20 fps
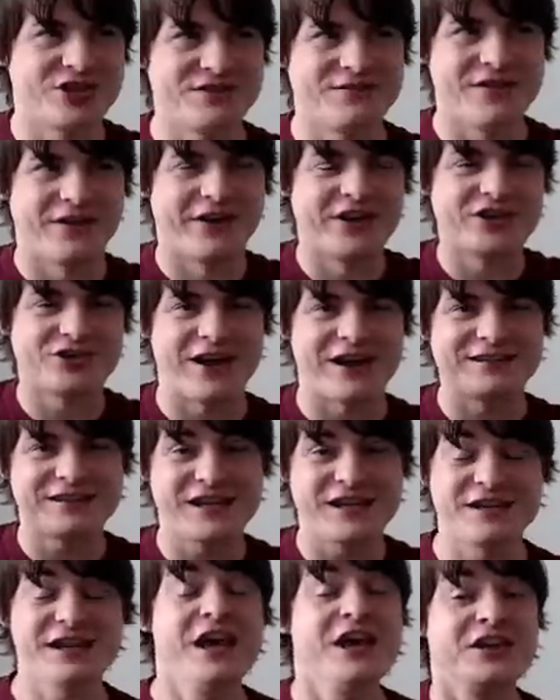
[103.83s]
is very
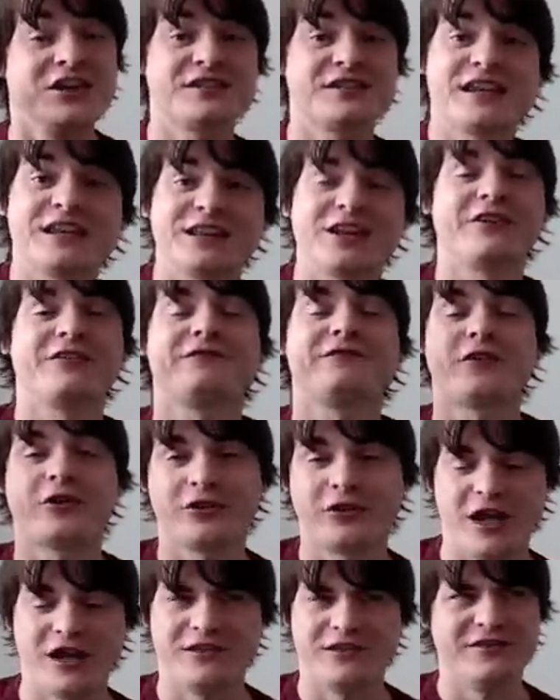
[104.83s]
transient, you see a lot of
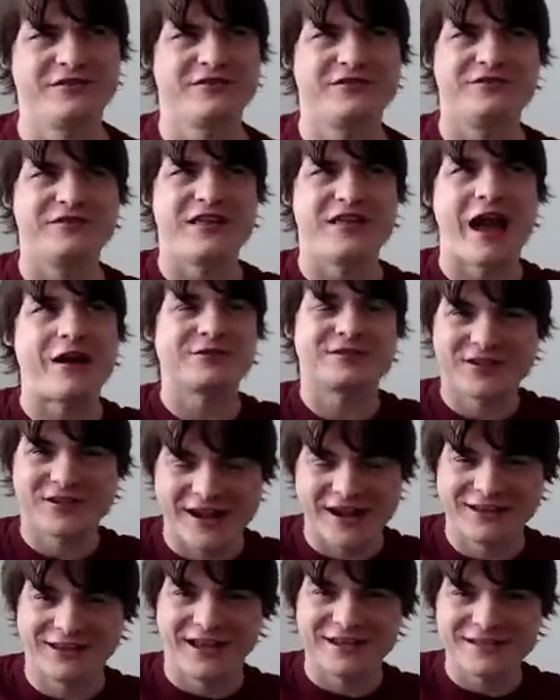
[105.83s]
foreign
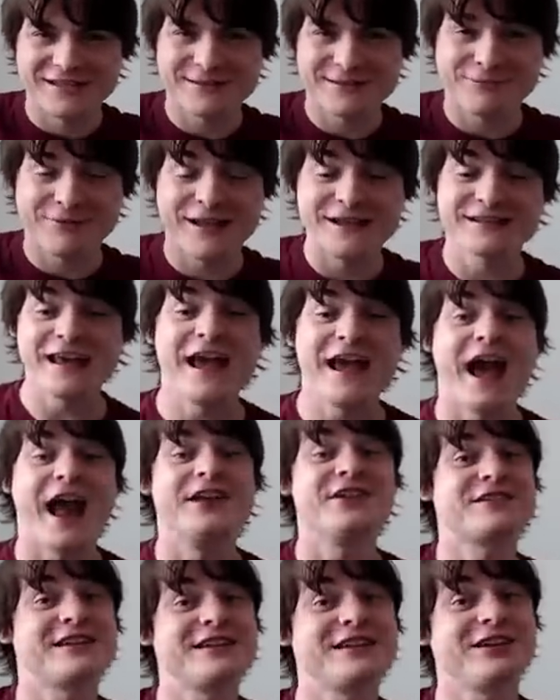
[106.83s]
outside license plates, and you see